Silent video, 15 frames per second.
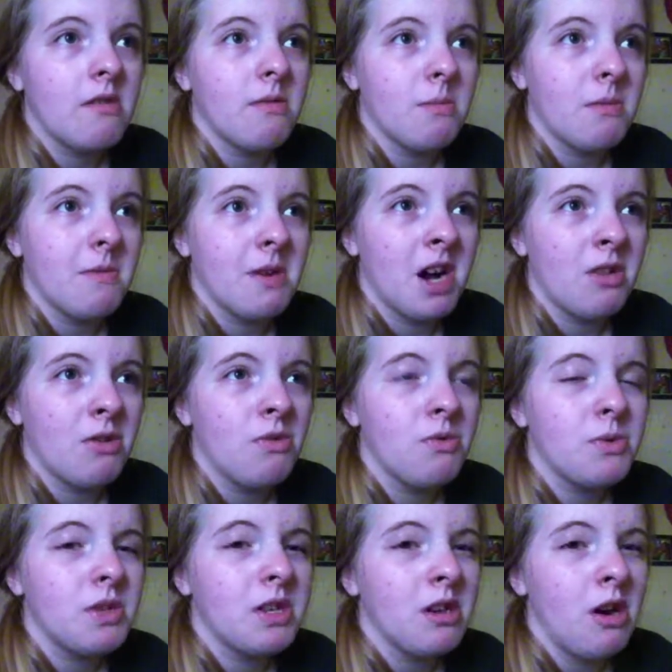from
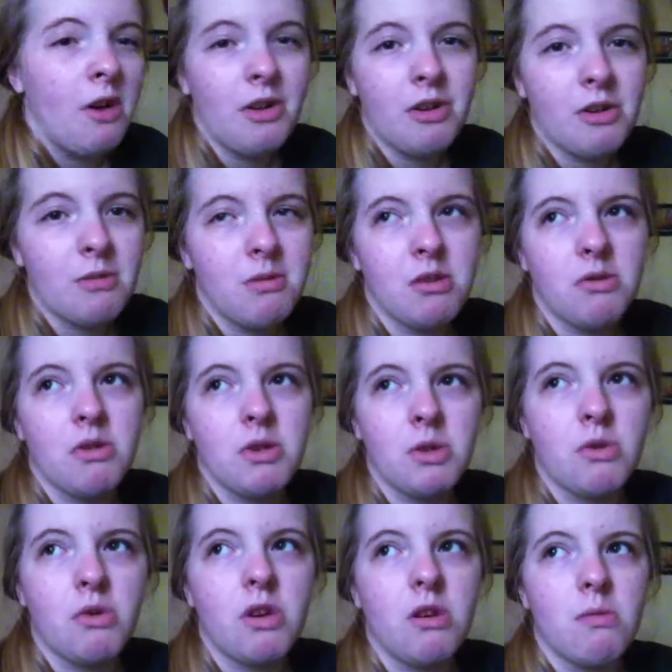finals, and all they're going to be doing is
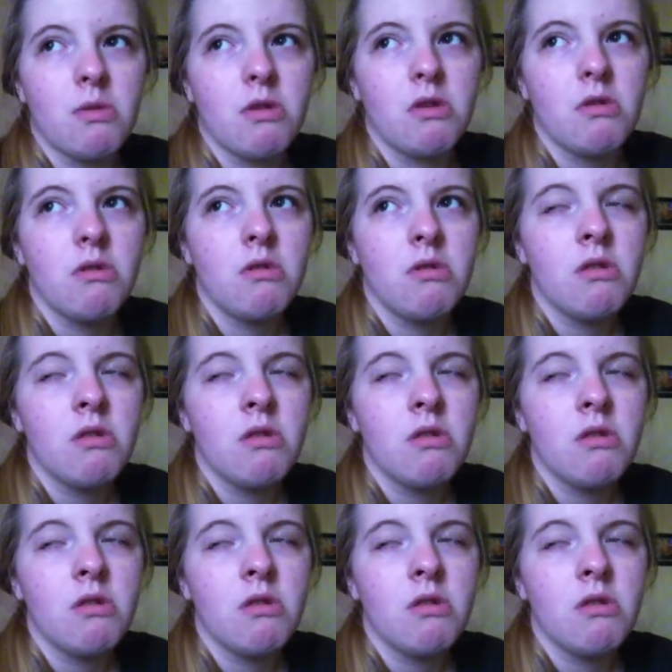going over